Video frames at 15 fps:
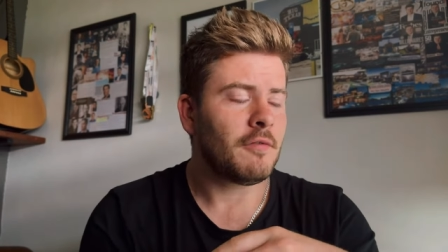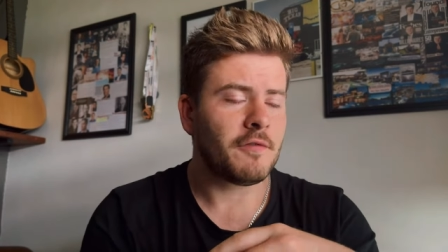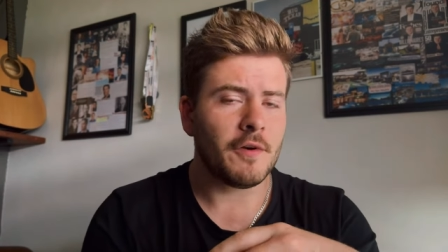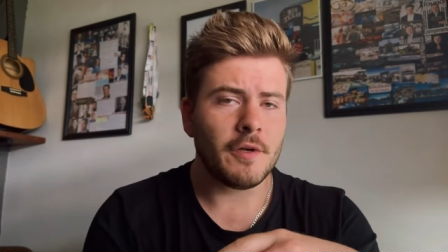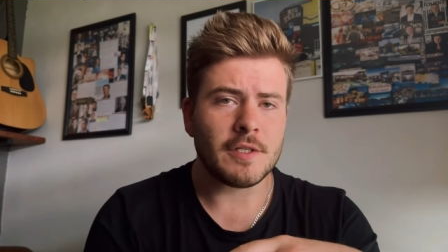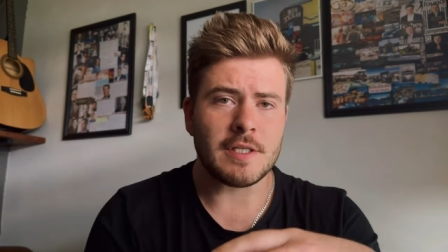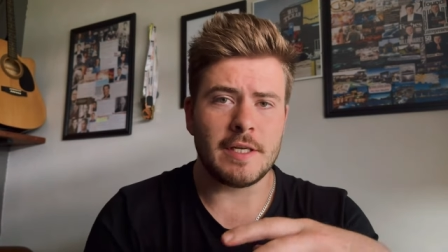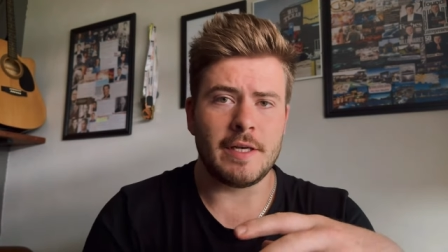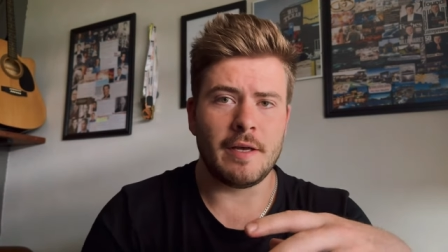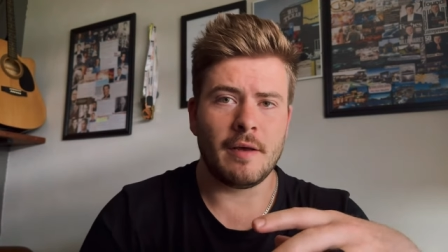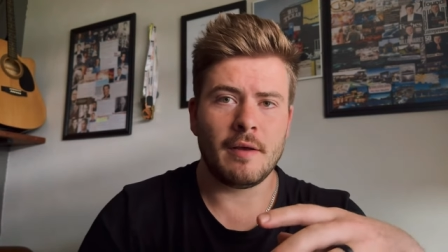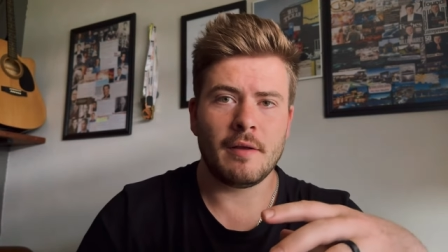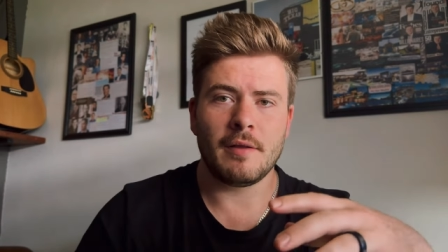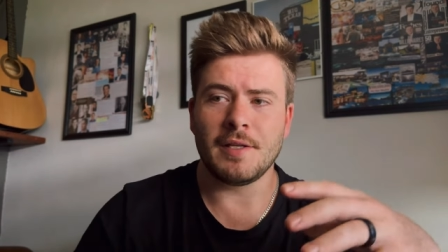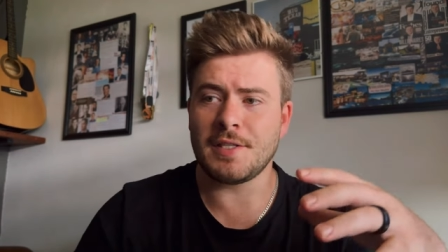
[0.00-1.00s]
Firstly,
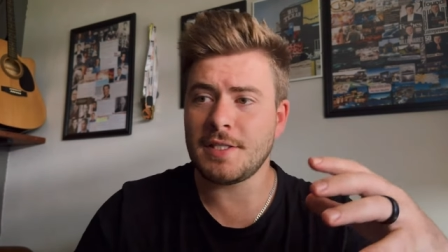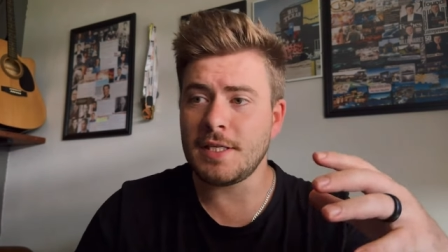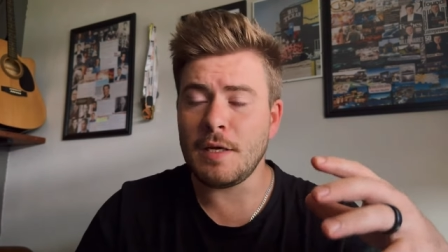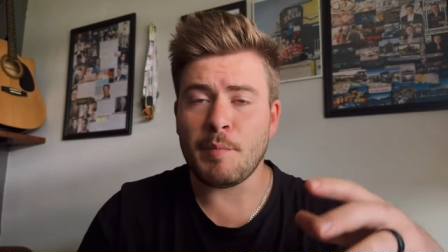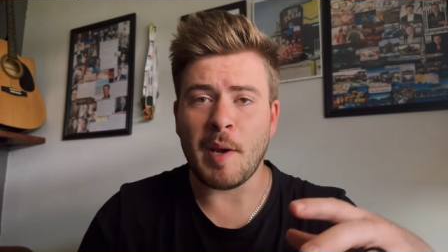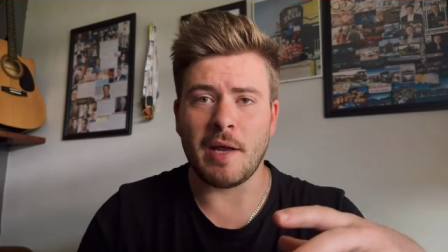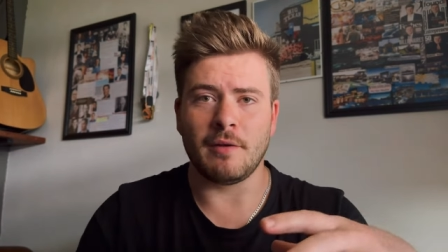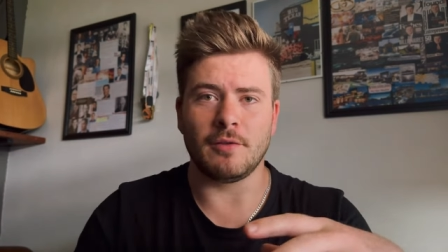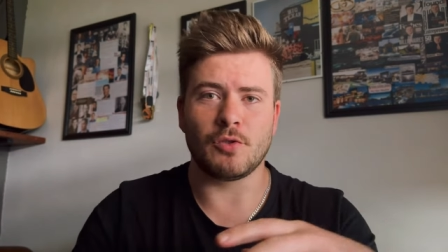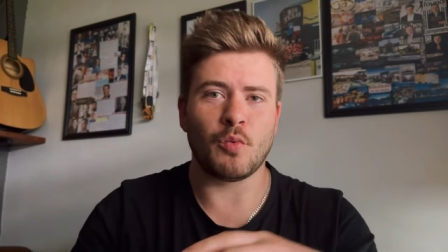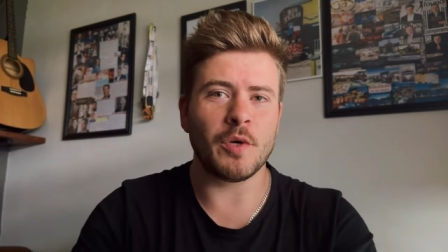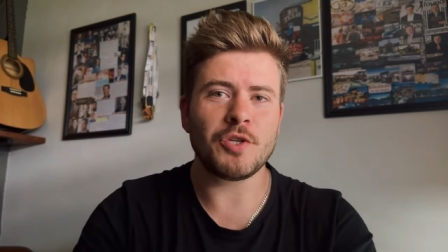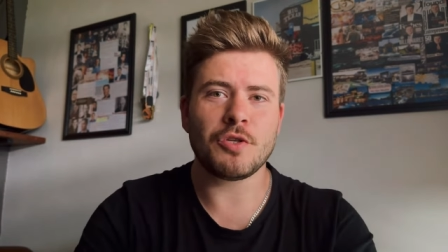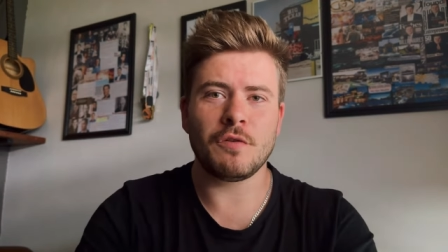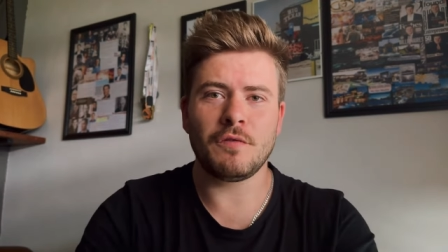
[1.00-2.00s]
the cPanels.
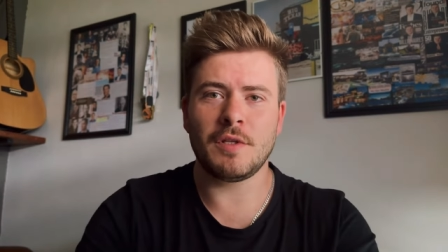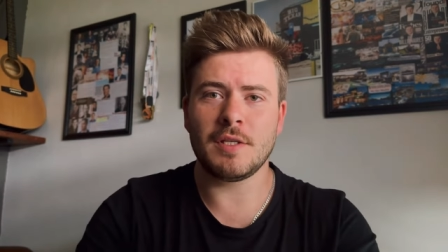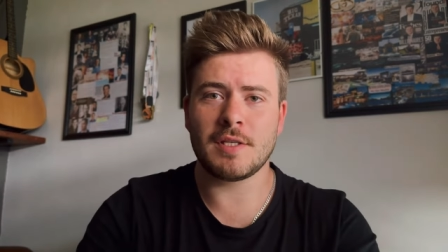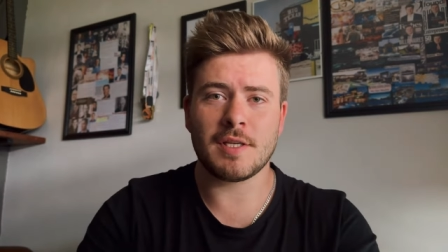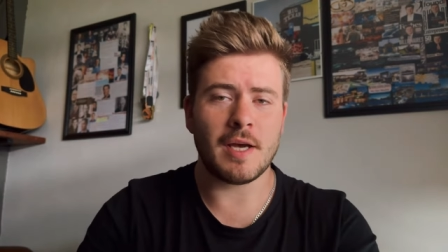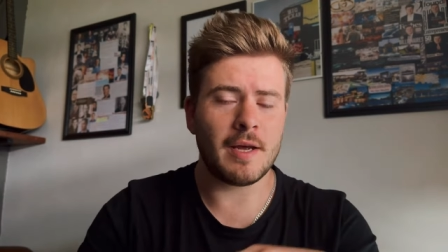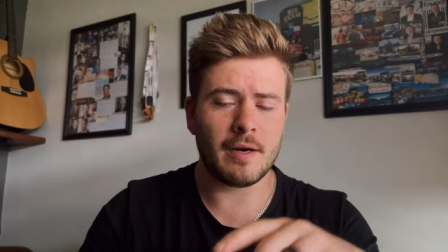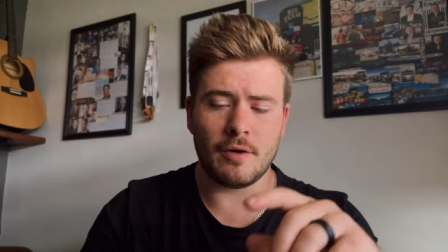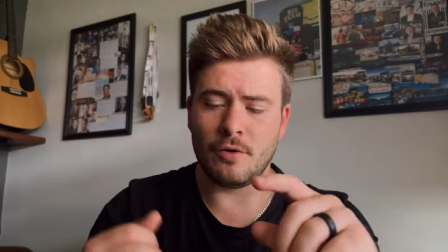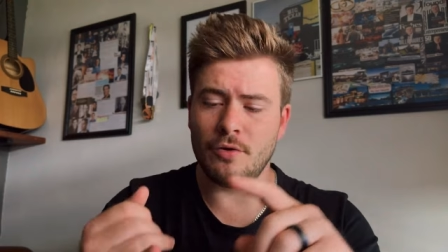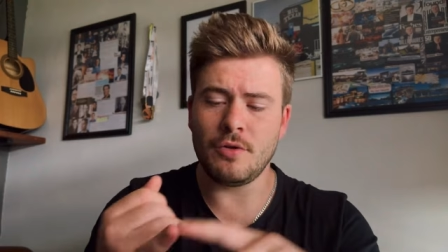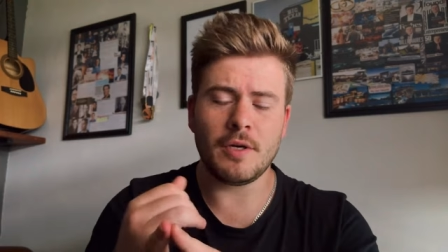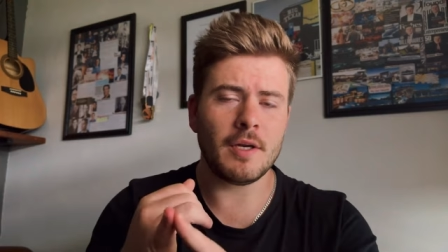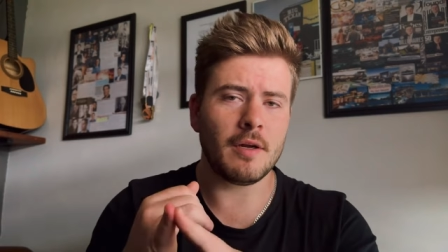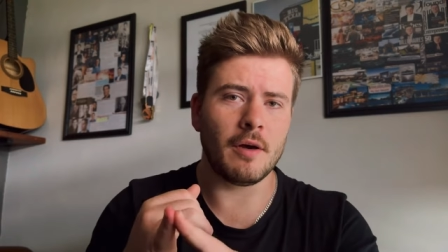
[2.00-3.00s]
Once you've decided who
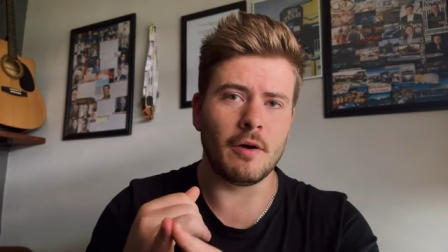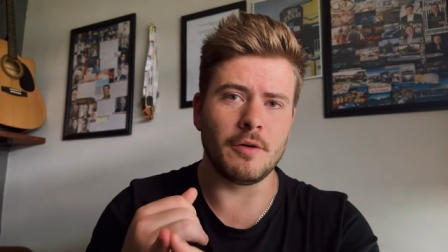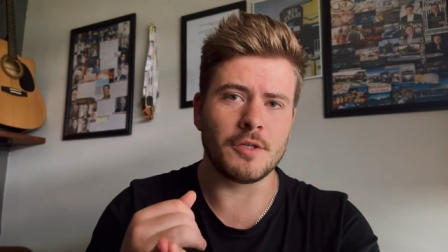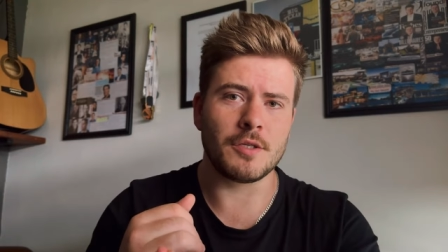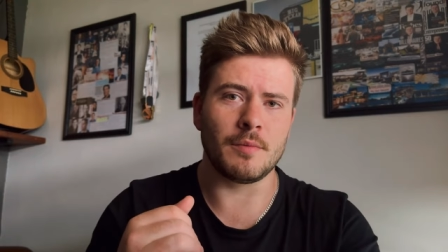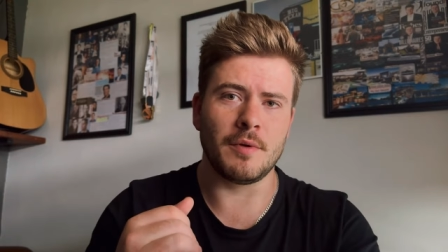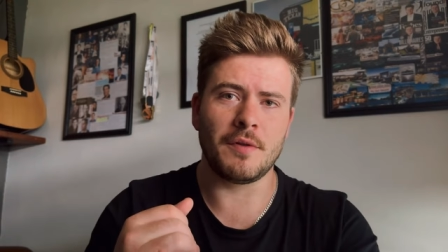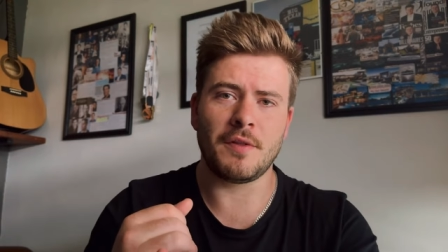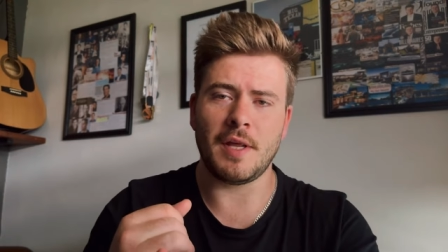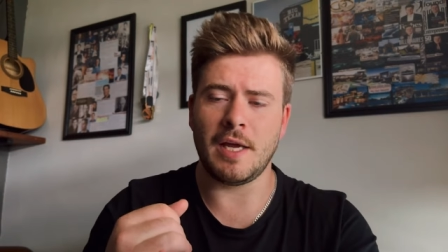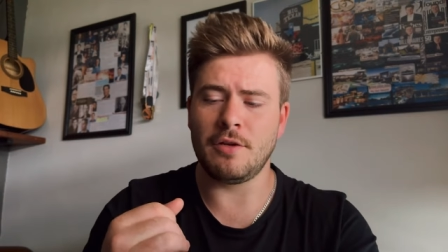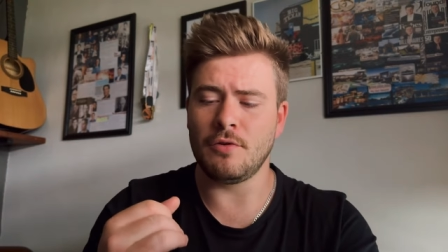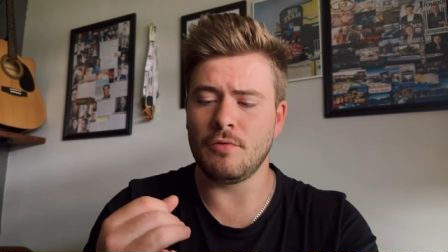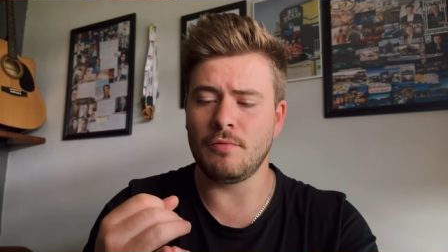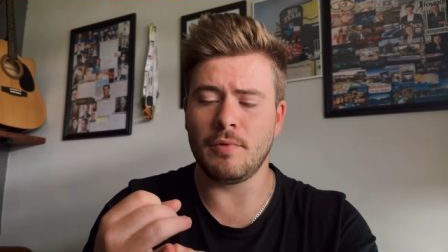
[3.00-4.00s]
you're going to host with
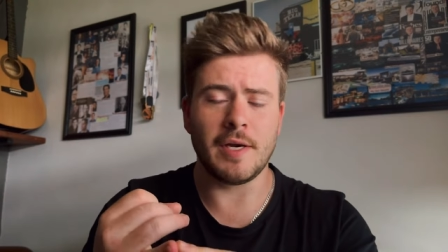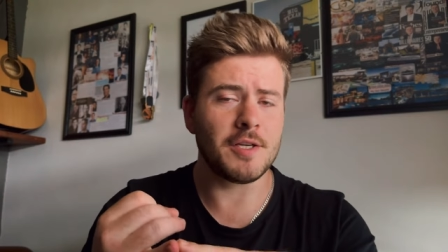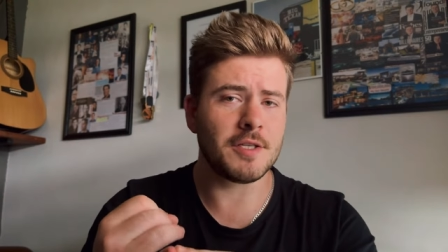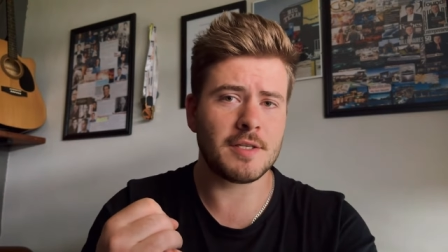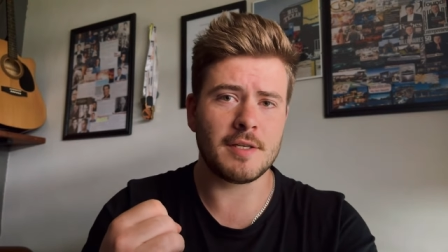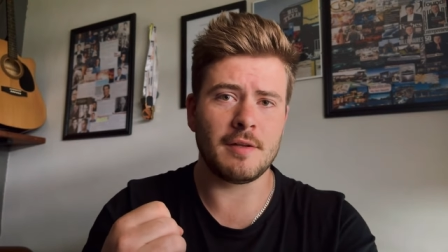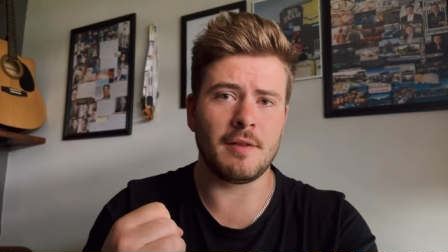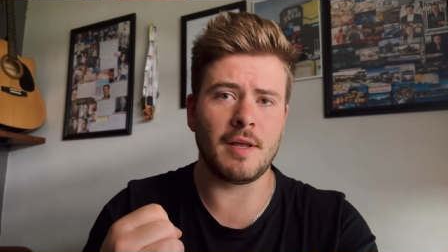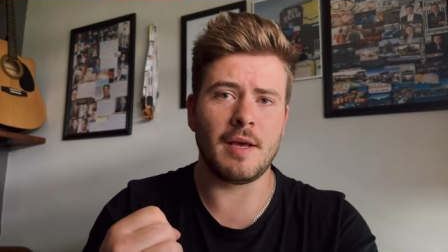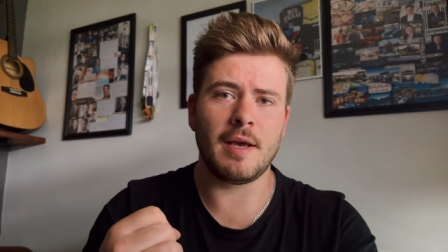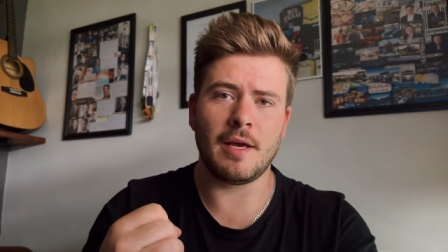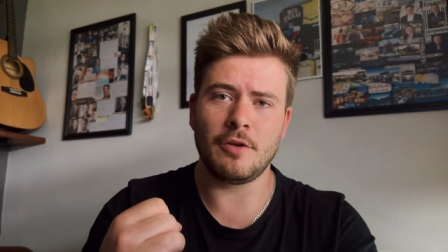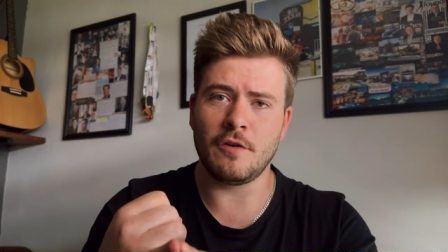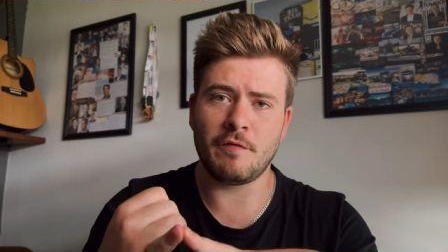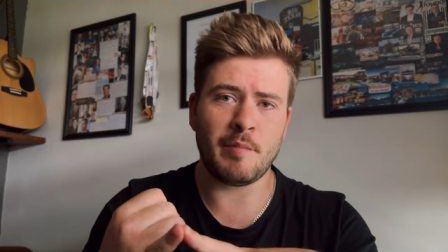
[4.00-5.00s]
and you register
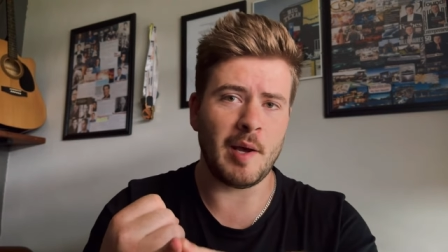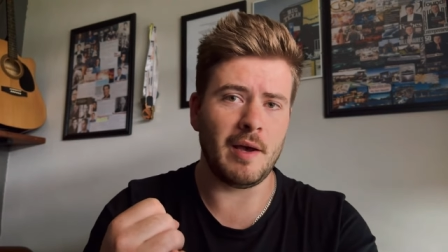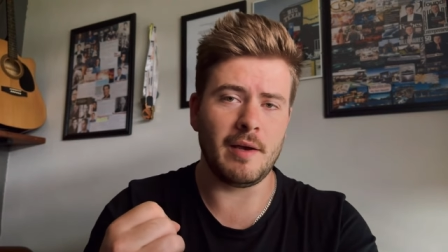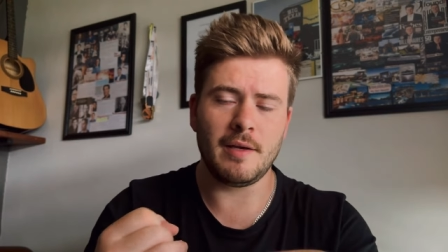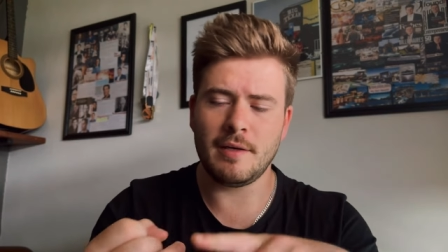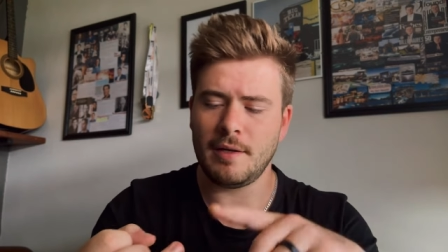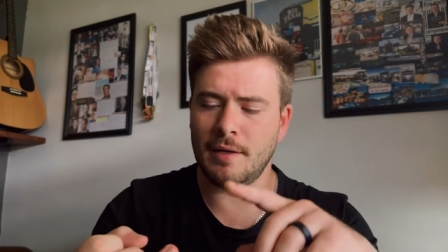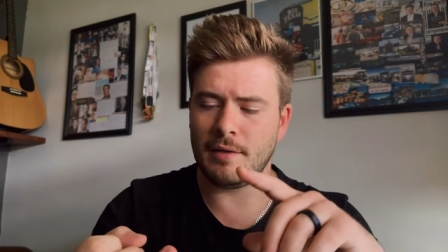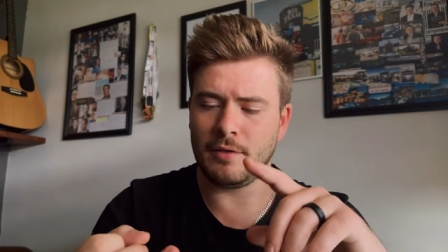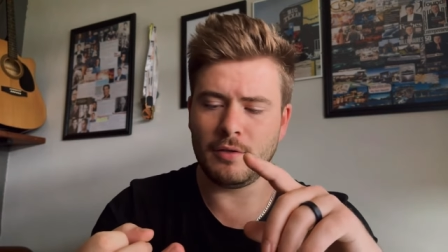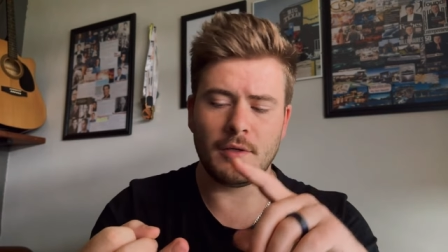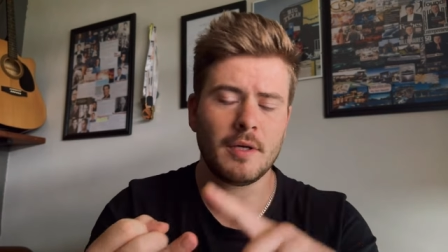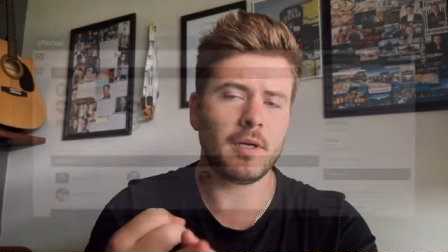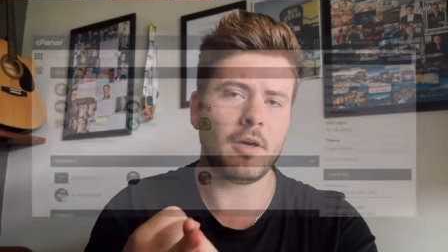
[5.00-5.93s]
there and you've paid, you're going